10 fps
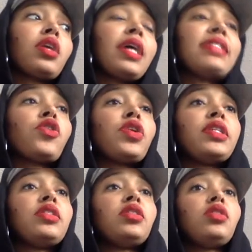I
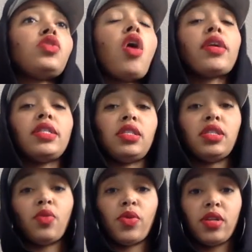started talking to
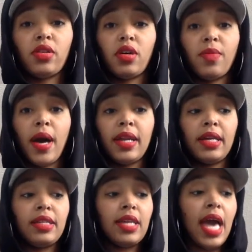someone about
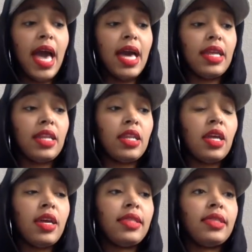it, and
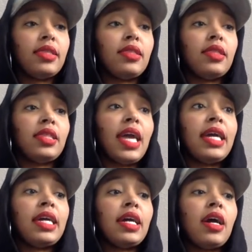
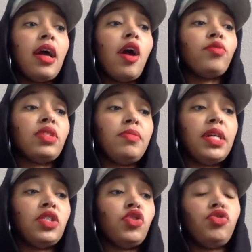they helped
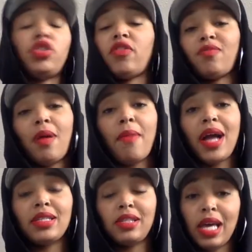me to shift my
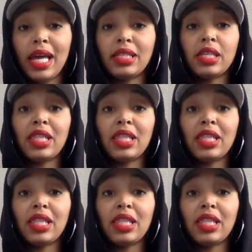mindset and to